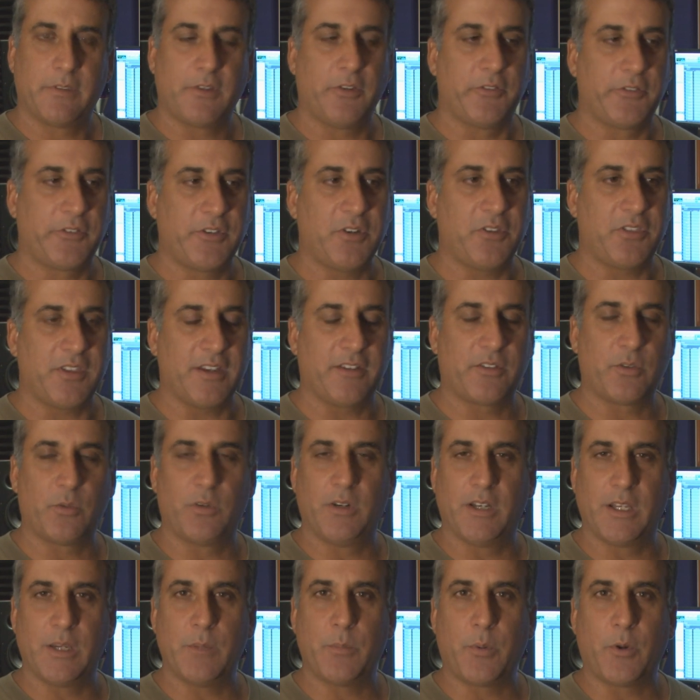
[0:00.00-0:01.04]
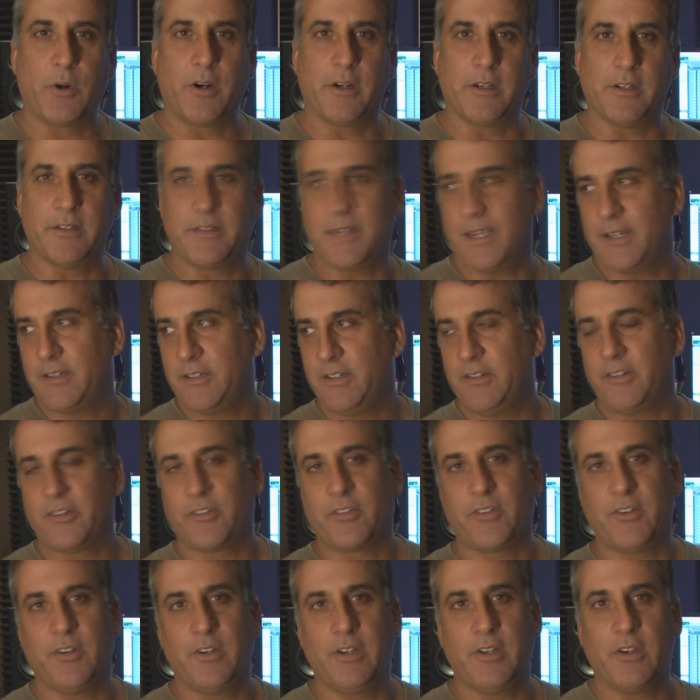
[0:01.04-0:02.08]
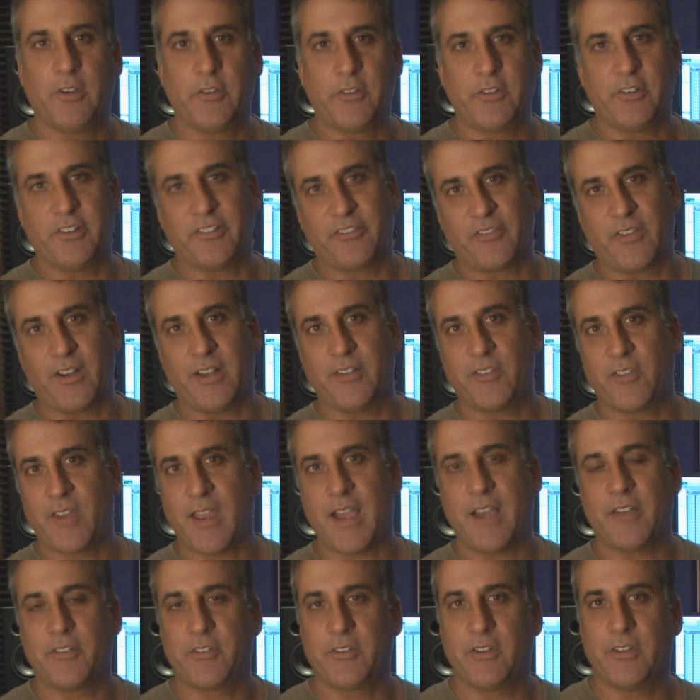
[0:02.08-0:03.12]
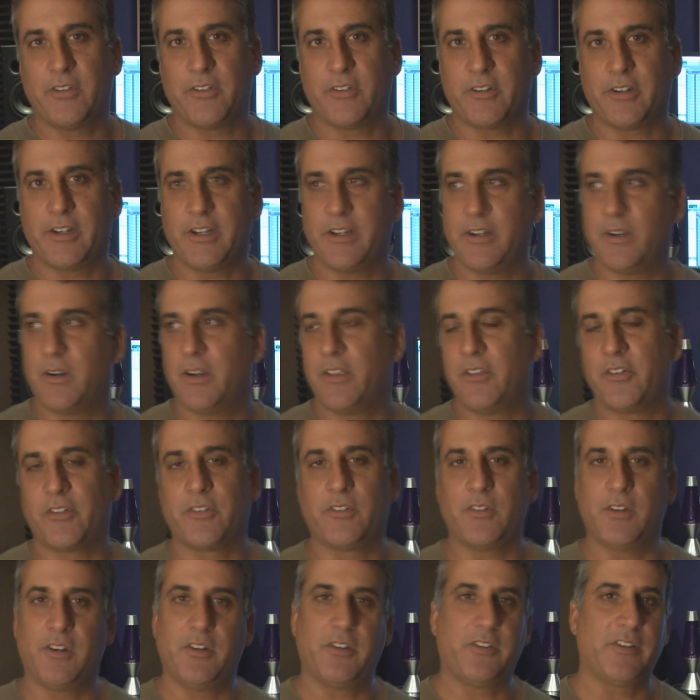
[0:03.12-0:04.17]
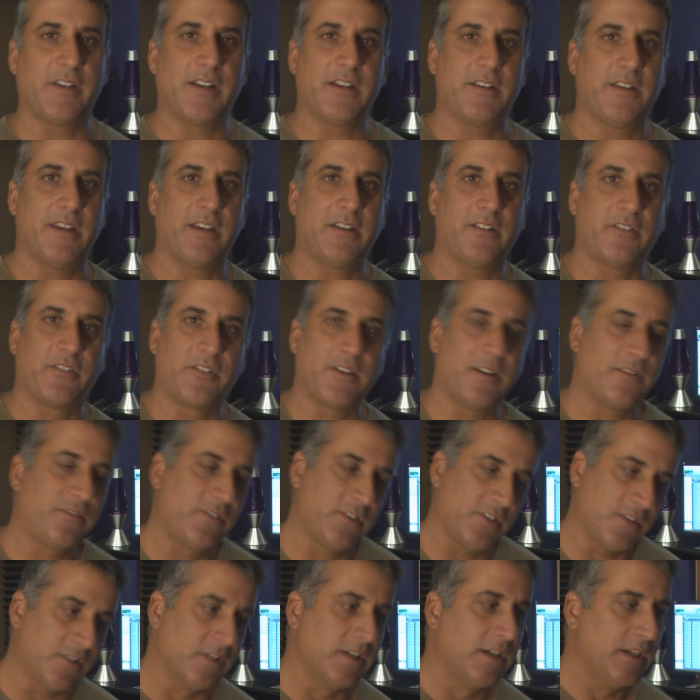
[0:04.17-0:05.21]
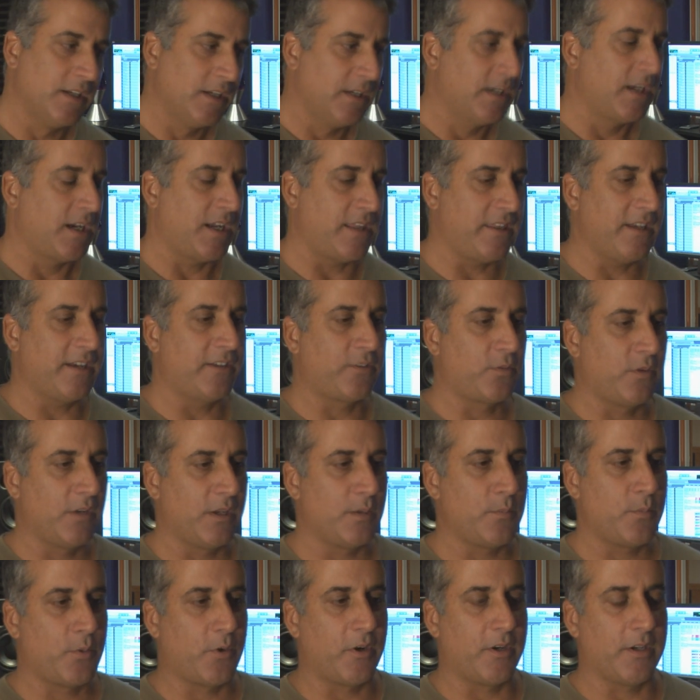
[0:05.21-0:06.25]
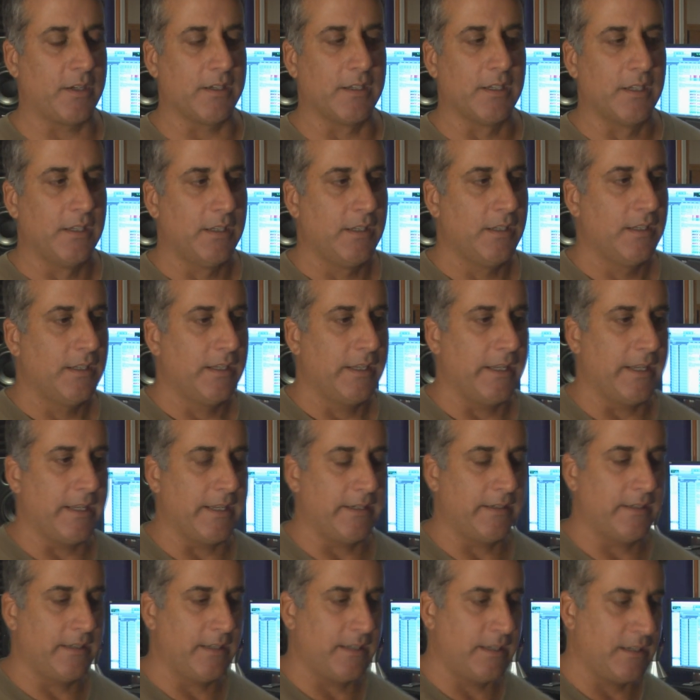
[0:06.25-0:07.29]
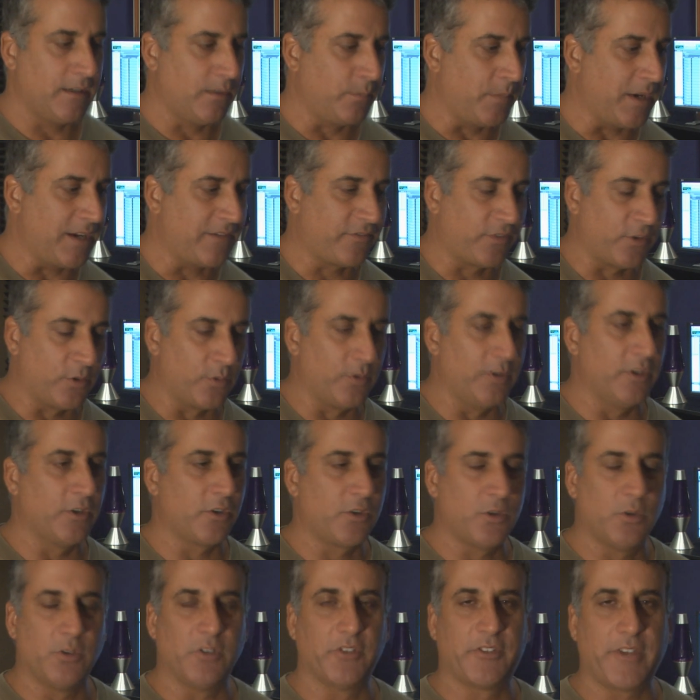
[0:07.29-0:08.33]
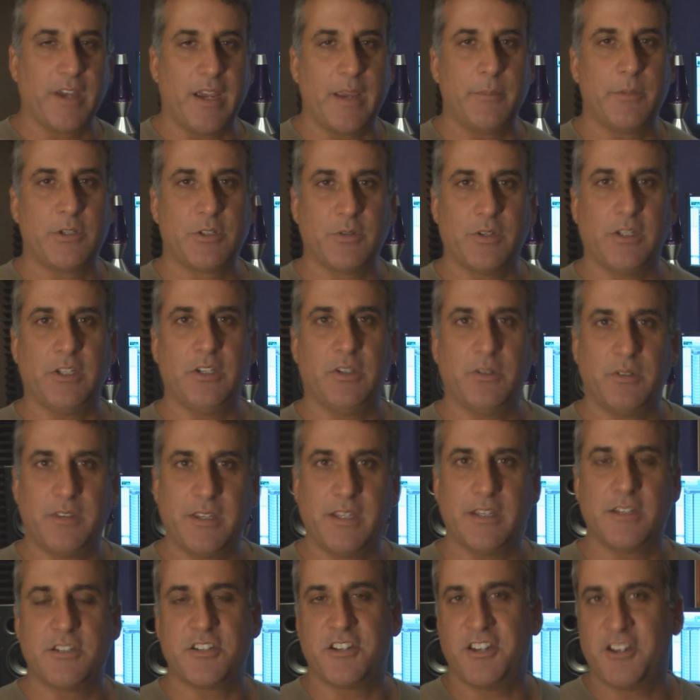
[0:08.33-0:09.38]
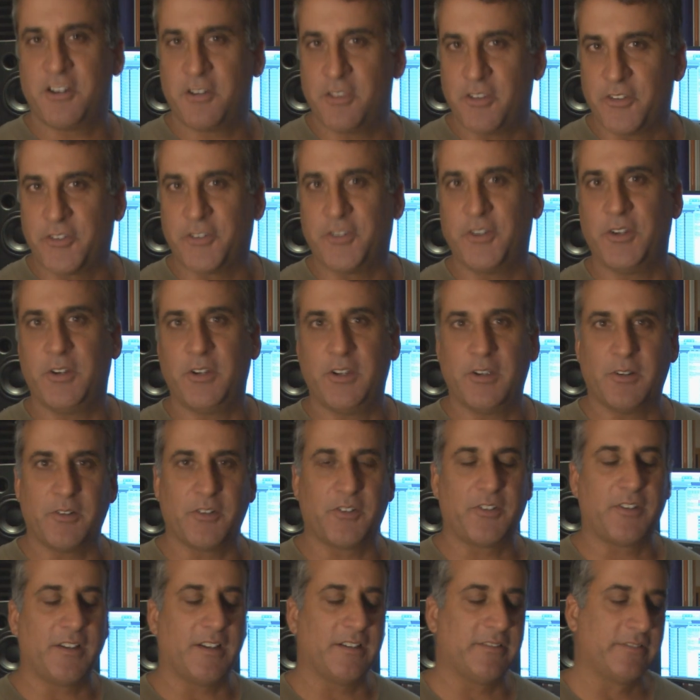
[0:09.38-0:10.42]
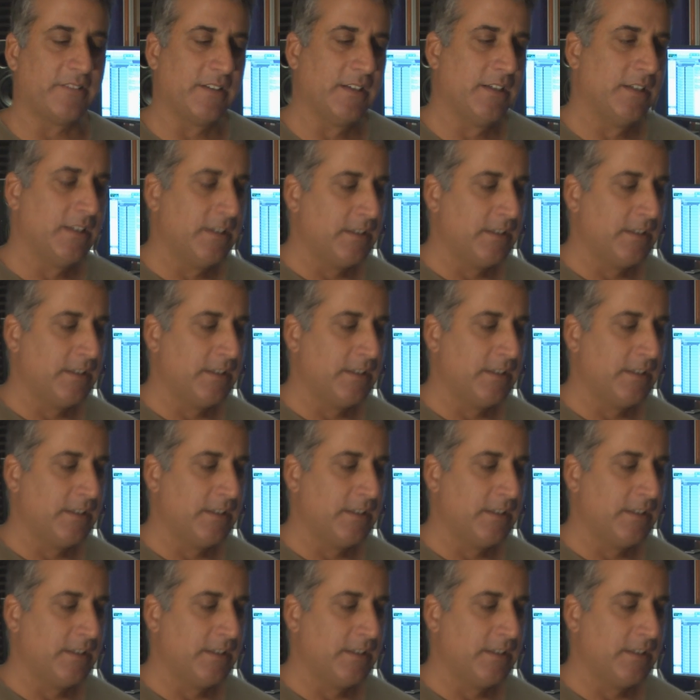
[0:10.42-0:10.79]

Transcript: those two things are really important. You take to your studios, your friends' houses, or other studios you got to take your stuff to. I think it's really important, and it'll make for a real cool time between you and the engineer in the studio and stuff.